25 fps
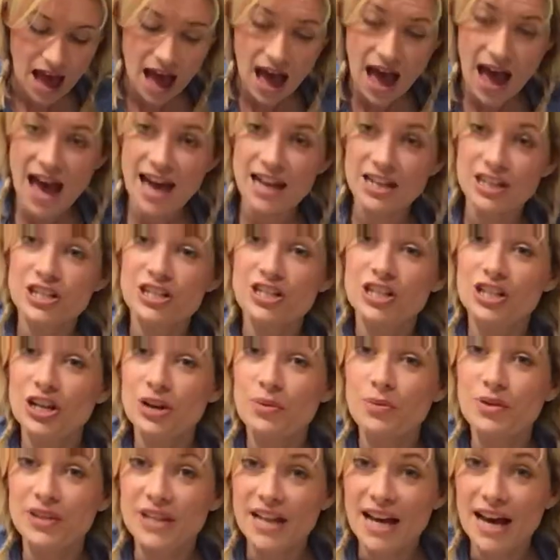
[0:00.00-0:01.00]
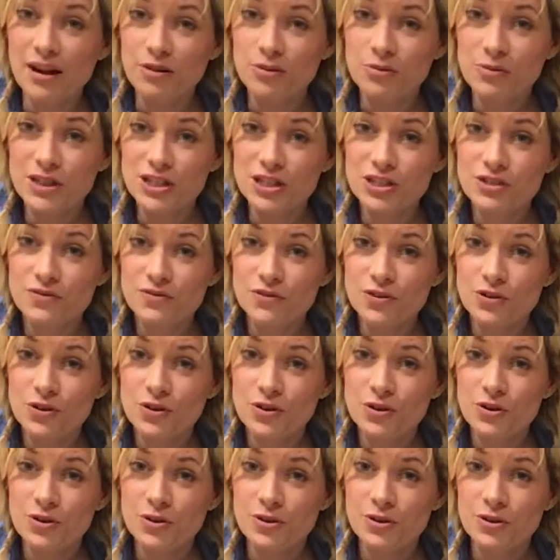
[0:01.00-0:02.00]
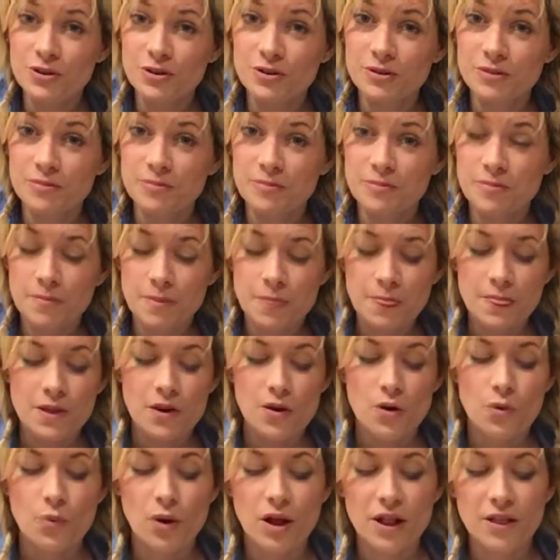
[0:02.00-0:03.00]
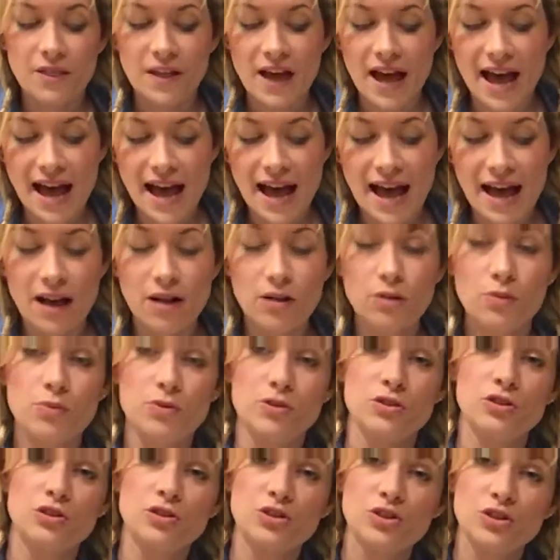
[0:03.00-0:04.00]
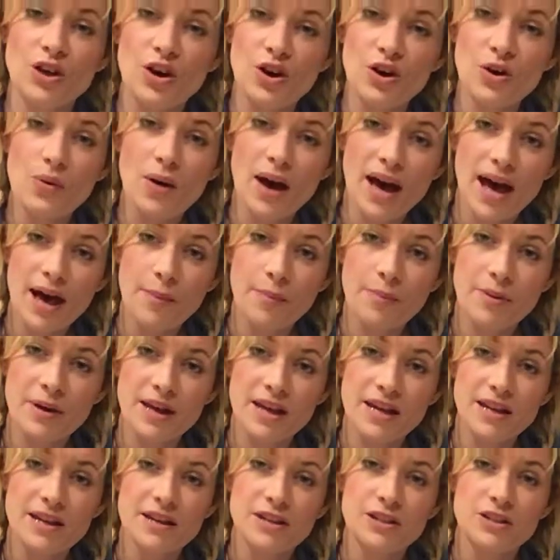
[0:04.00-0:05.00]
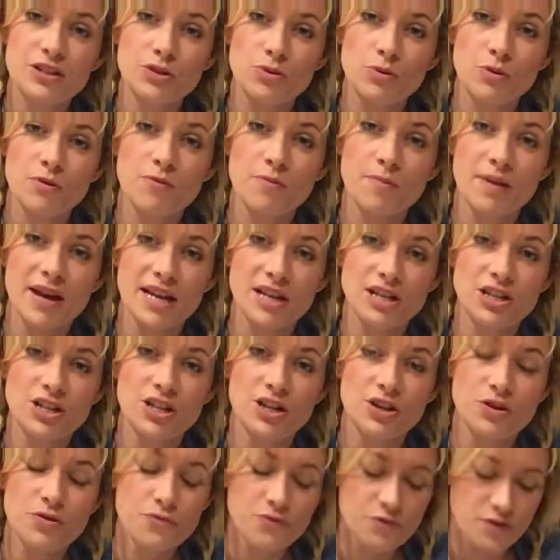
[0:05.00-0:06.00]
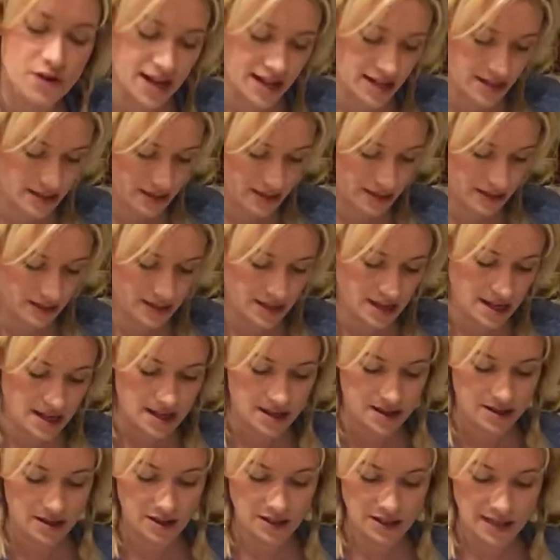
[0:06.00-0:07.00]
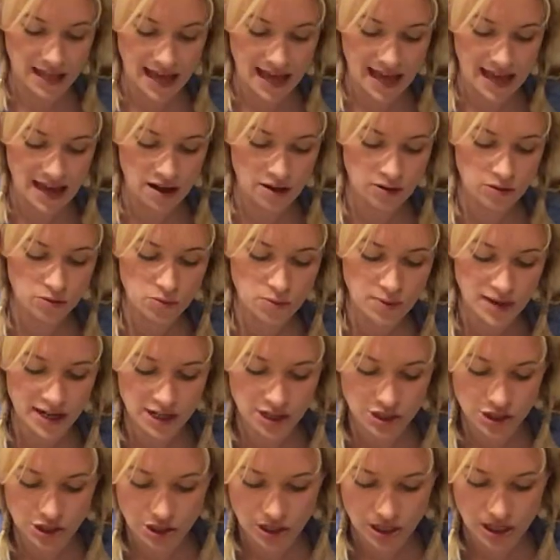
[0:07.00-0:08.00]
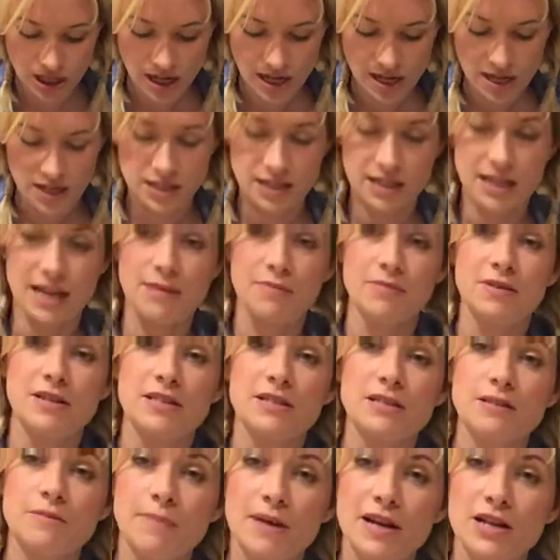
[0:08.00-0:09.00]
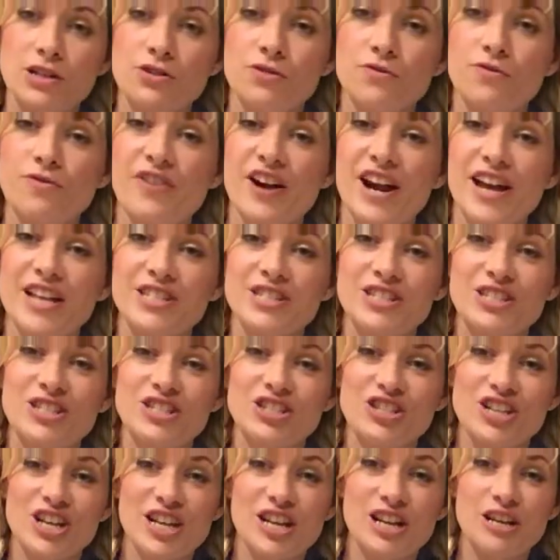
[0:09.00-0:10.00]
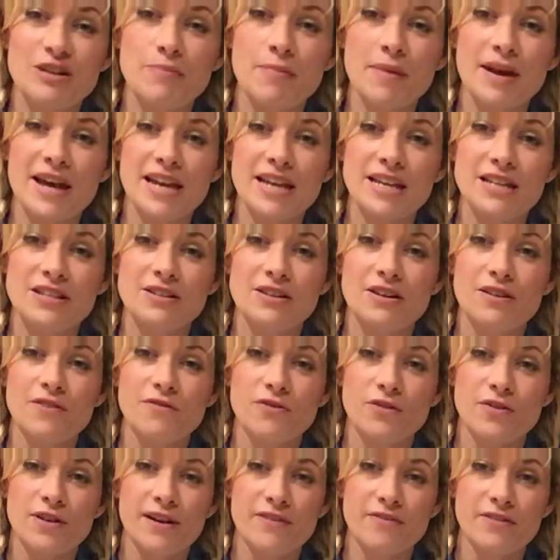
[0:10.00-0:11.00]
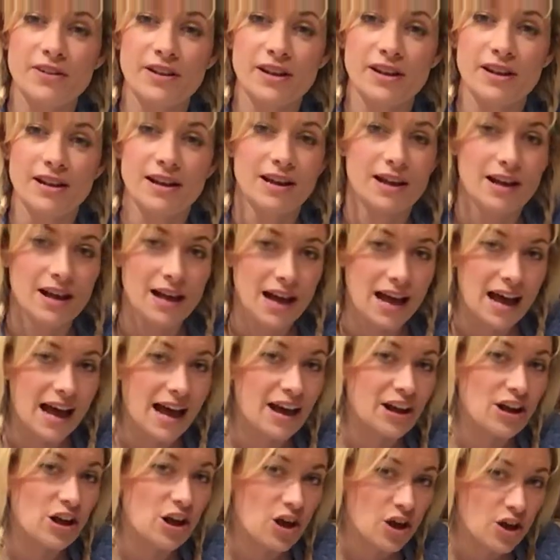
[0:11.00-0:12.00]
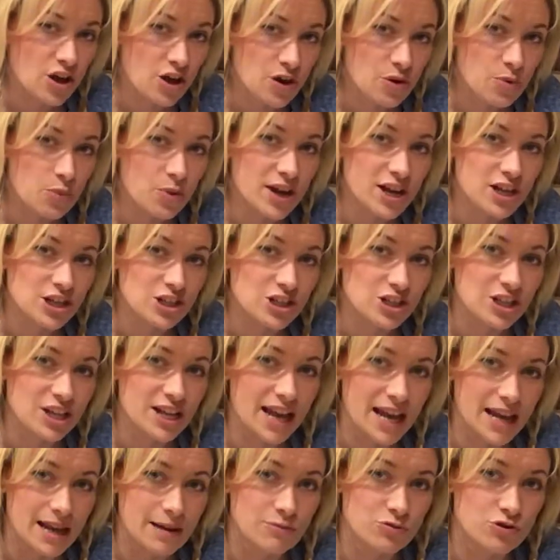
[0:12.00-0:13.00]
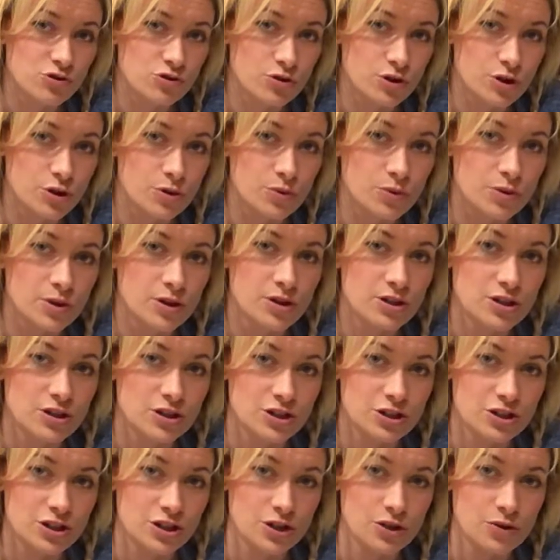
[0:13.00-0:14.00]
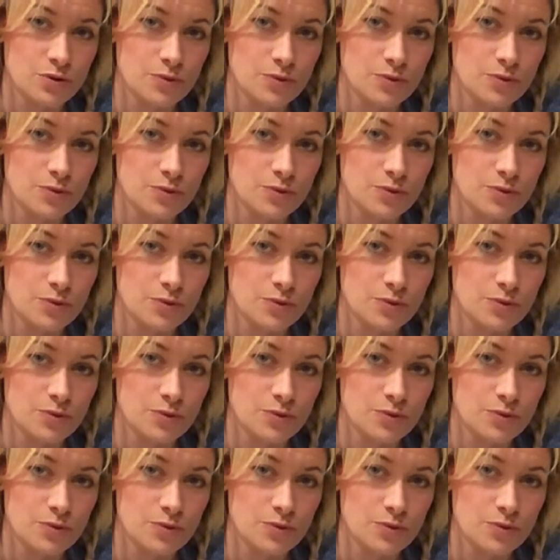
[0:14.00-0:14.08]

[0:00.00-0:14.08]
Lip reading: And do you know what the owl wished for? Well, the owl was so happy to have made new friends that the owl wished to keep the special friends she had made forever. And her wish came true too.